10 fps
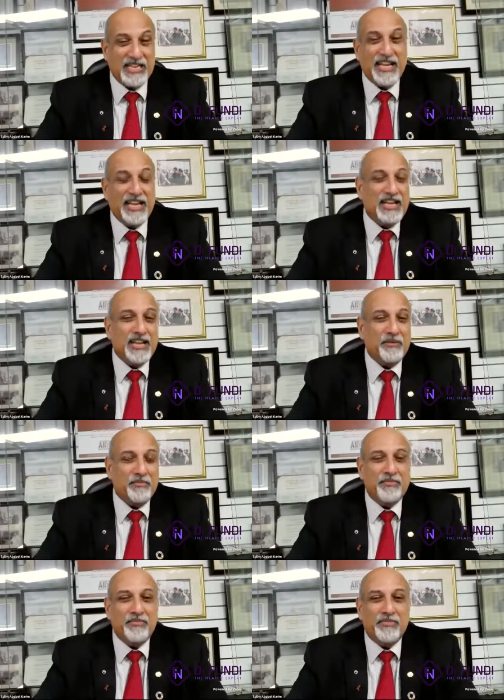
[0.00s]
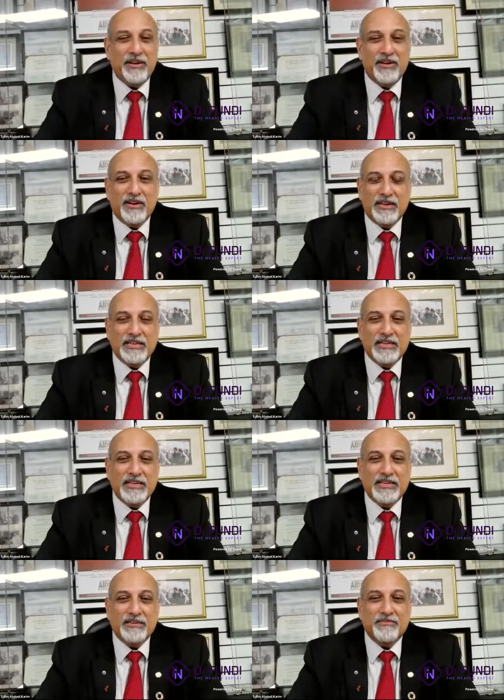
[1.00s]
taken up
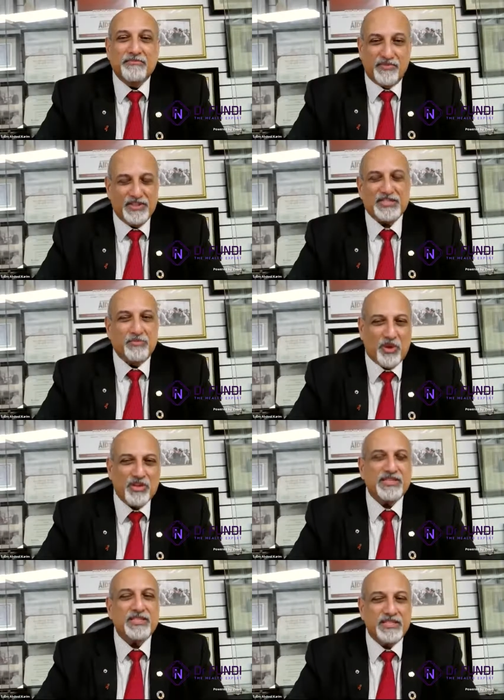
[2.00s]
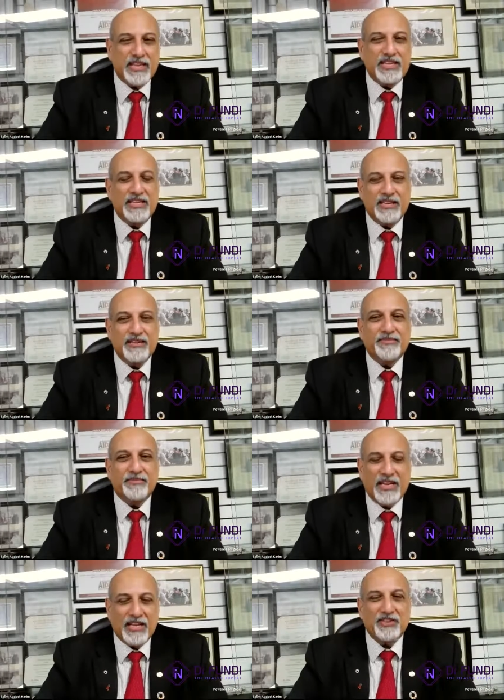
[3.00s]
Professor Morris's idea.
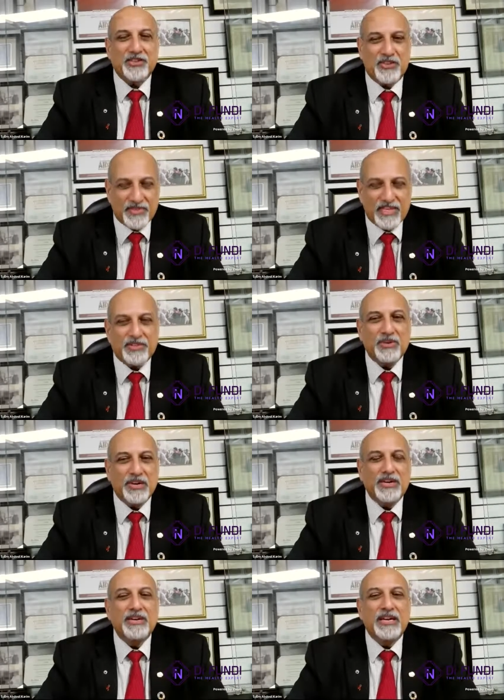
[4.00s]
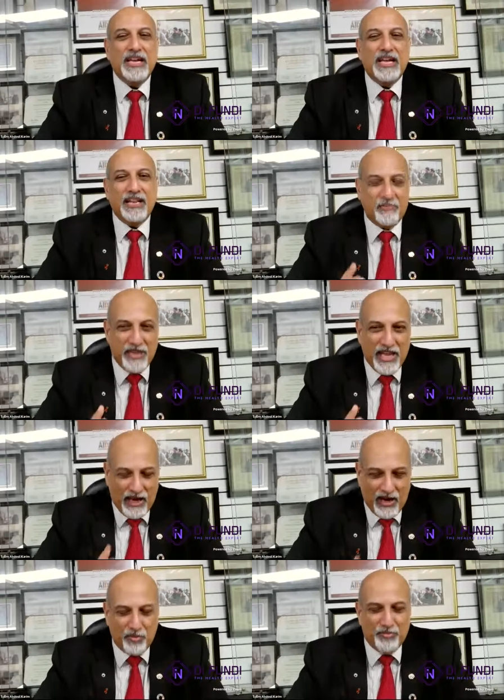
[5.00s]
And I should have said to her, let me
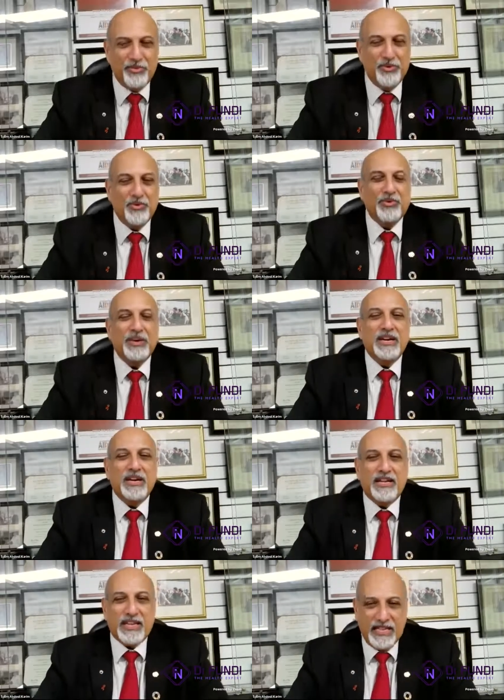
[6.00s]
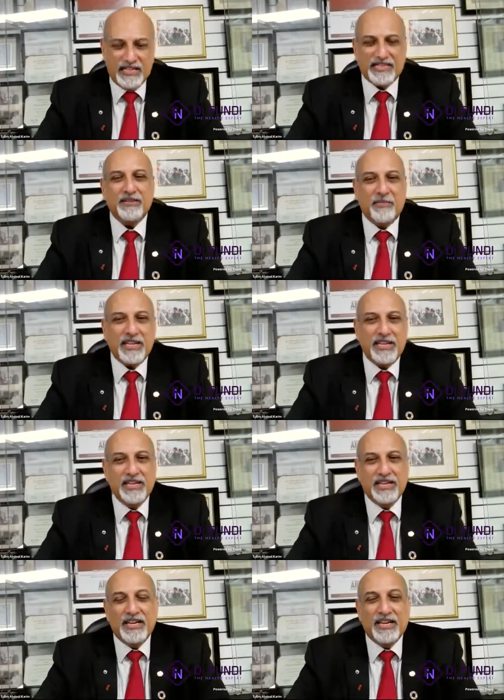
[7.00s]
help you raise the money.
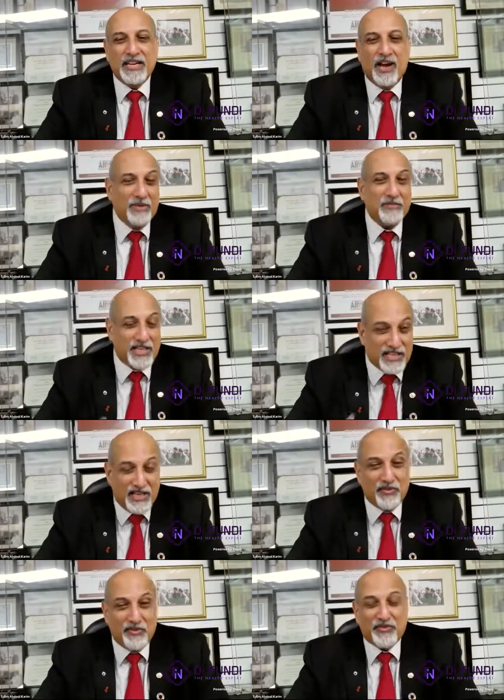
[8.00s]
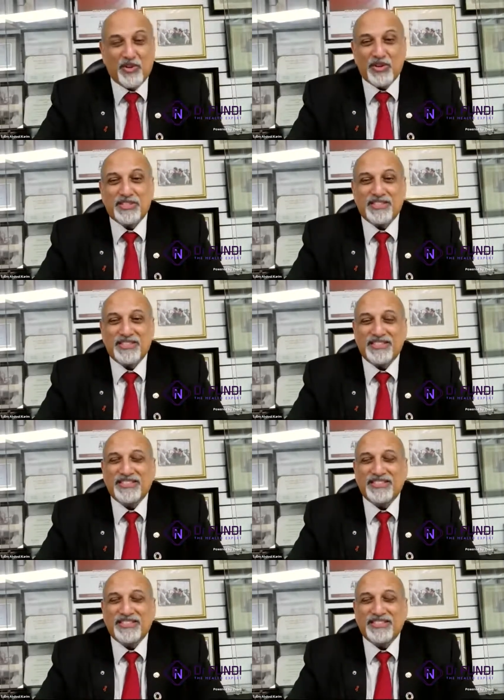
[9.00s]
Now, I myself, of course,